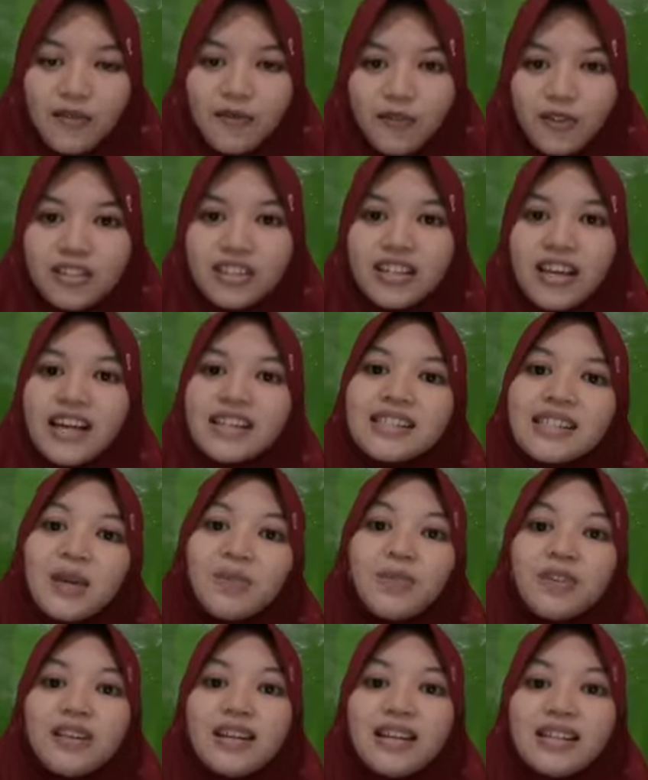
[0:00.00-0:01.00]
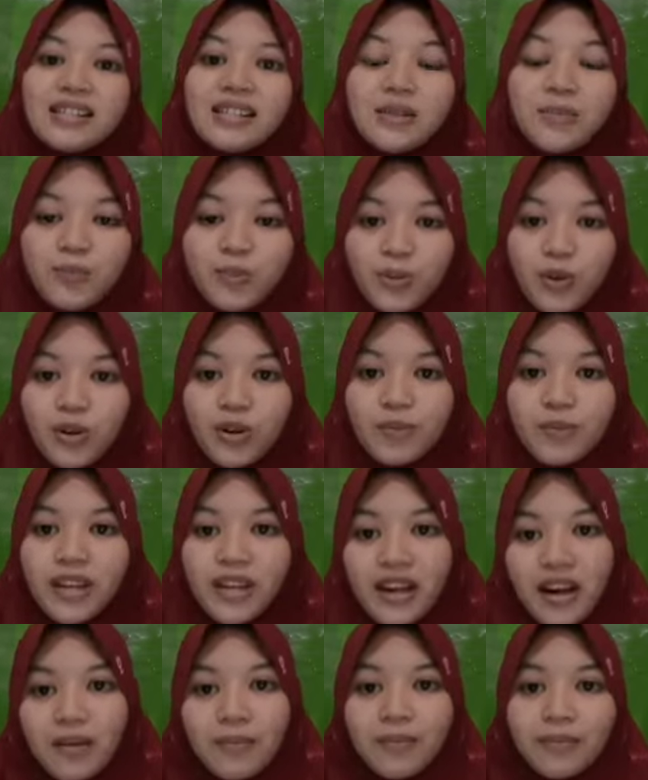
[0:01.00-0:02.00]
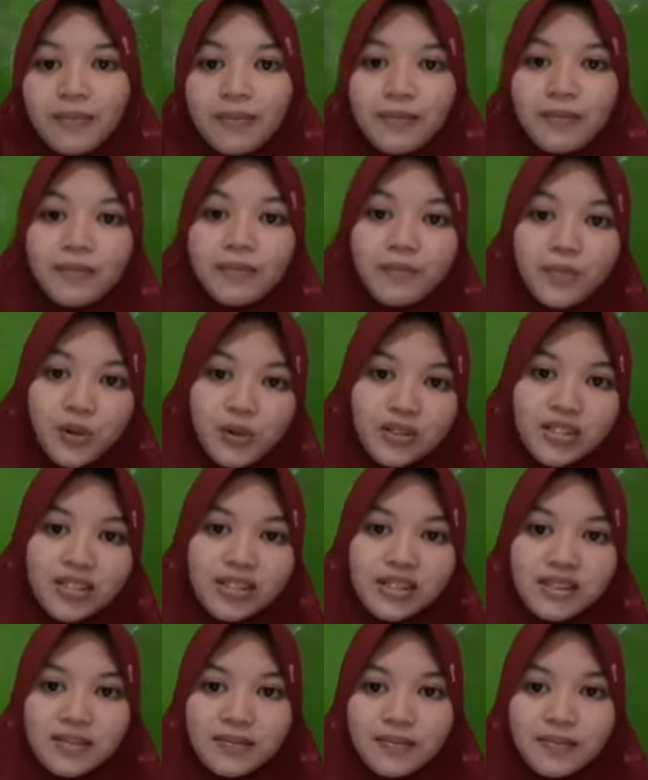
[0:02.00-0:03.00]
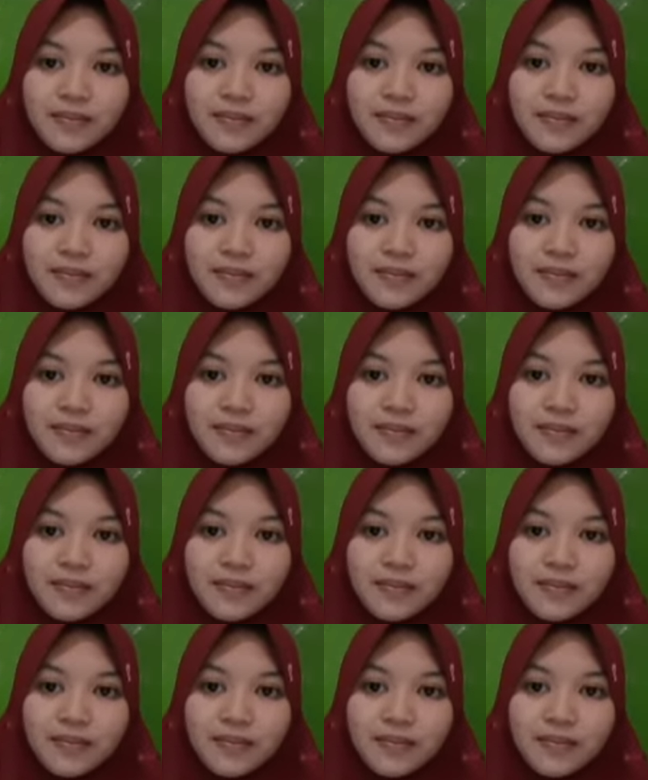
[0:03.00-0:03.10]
For the example is book become books.